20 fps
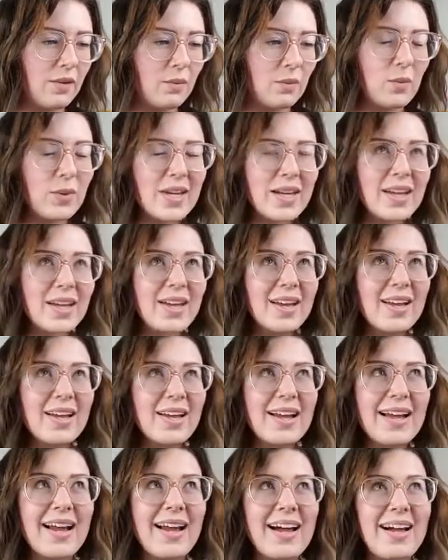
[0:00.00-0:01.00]
We,
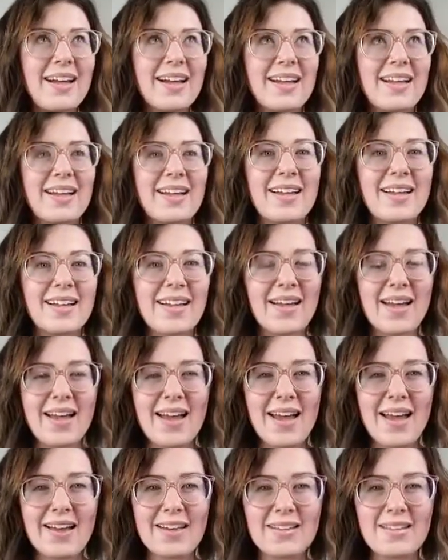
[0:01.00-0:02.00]

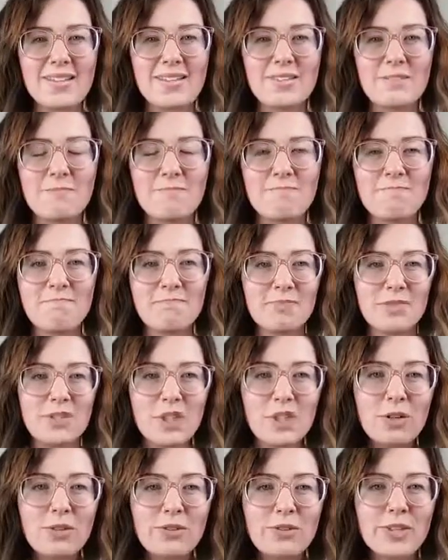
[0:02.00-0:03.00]
as
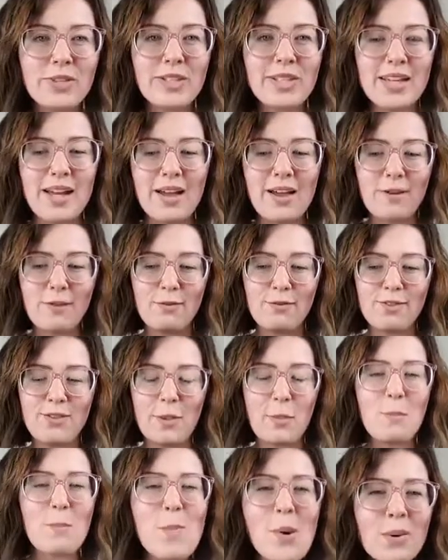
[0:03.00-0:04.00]
children of
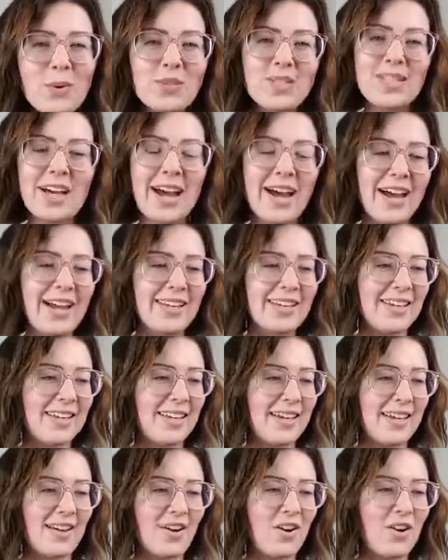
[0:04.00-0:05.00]
the Most High
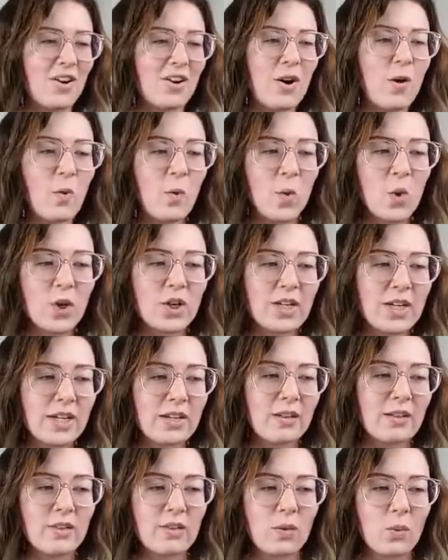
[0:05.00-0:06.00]
King, are not
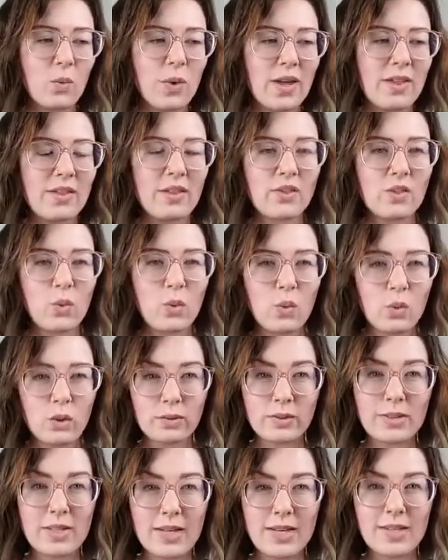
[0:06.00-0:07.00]
working the way that the
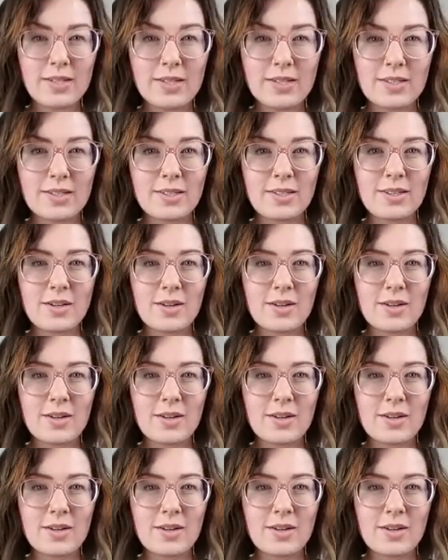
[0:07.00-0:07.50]
world thinks